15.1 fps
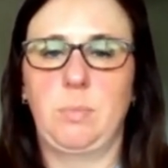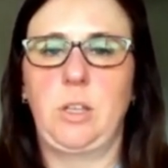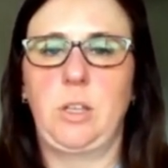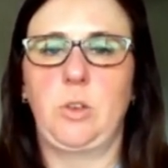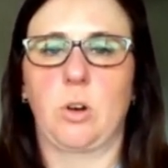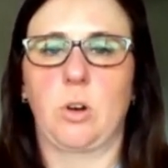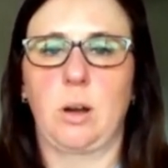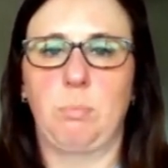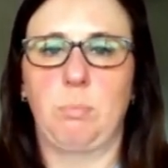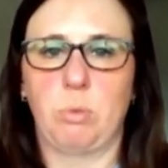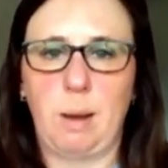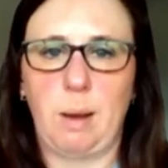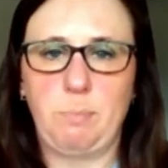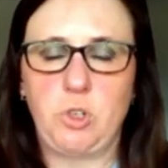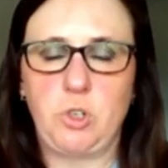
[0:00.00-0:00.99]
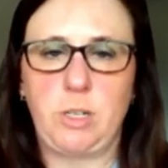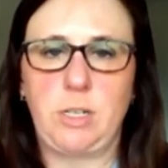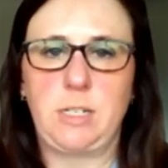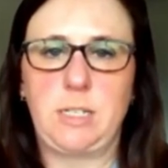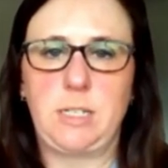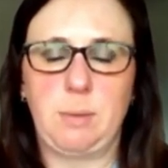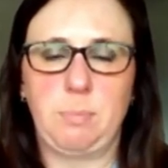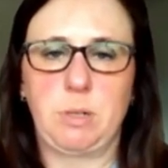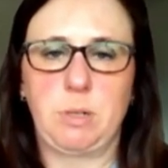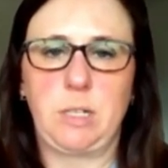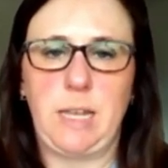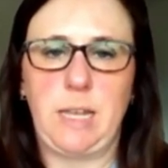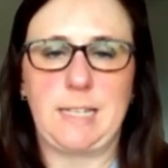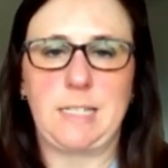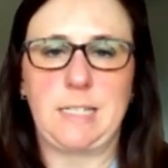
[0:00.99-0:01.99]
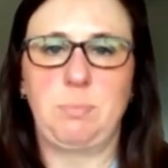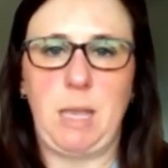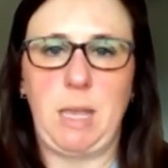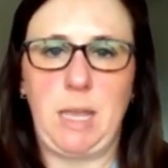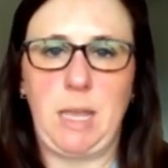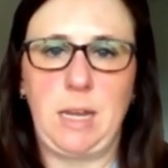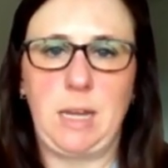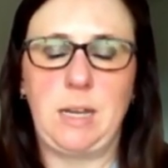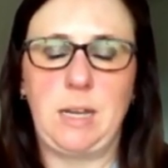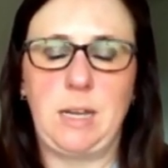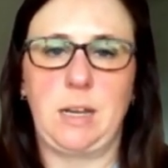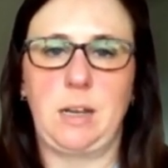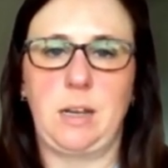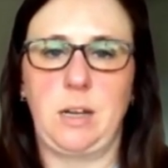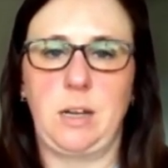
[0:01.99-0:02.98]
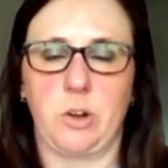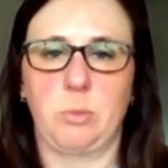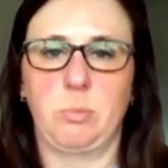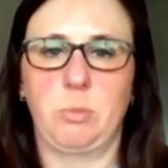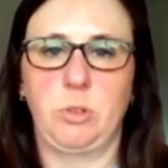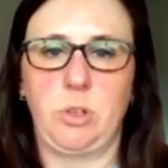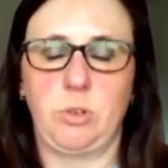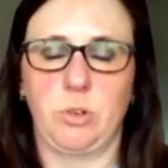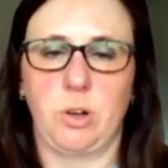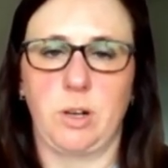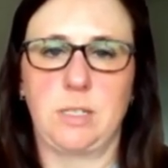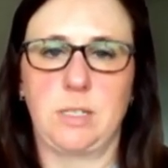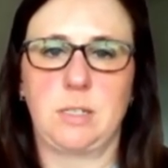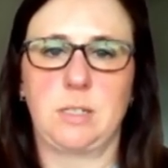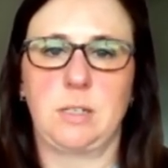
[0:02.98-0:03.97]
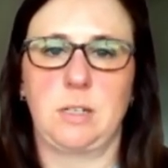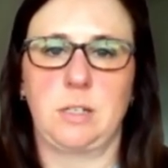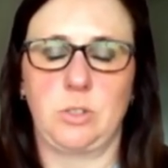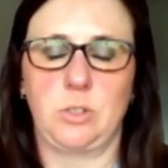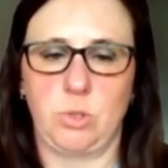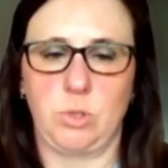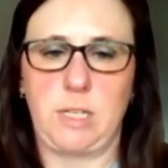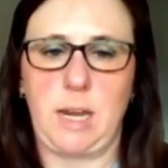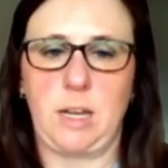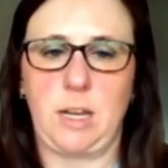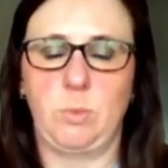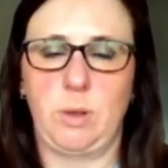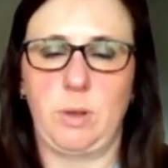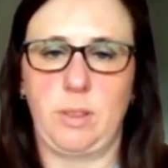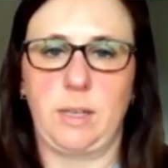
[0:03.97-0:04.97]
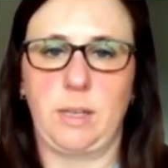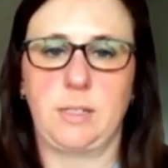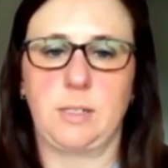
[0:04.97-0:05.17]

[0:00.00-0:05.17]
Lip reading: Your abruption typically has pain and an irritable uterus associated with it.